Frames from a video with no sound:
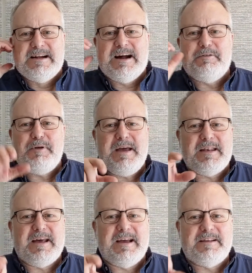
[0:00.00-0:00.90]
and
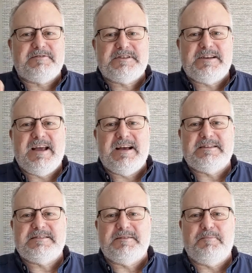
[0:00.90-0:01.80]
then I
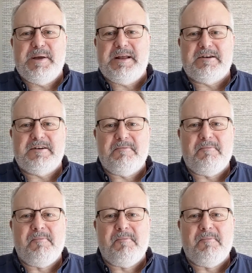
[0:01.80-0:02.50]
understand better